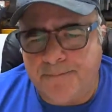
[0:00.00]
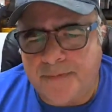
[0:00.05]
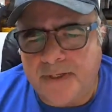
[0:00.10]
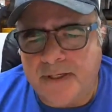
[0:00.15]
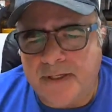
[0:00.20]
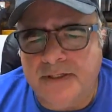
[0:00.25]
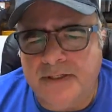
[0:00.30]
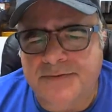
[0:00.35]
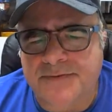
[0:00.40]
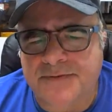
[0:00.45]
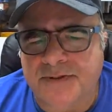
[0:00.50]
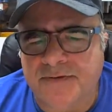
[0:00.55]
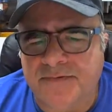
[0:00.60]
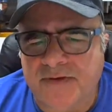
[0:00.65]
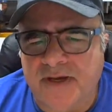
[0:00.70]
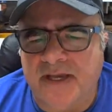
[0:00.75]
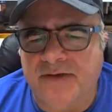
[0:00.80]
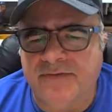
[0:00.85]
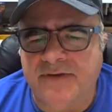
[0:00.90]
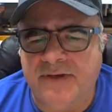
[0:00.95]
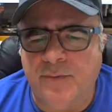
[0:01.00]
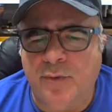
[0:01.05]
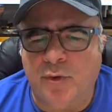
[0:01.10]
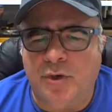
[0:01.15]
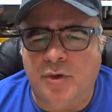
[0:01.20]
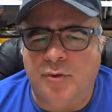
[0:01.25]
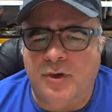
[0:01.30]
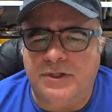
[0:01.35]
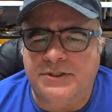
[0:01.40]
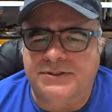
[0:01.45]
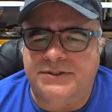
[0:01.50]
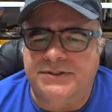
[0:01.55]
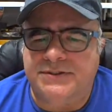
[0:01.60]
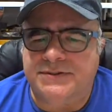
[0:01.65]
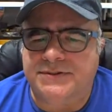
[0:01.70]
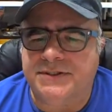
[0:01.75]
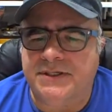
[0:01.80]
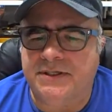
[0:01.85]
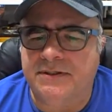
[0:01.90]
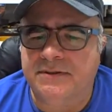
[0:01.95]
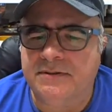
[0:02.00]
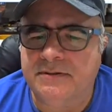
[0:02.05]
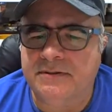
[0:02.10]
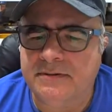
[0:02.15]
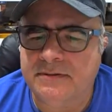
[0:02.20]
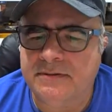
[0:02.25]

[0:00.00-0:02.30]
Let's see if I have any more questions here.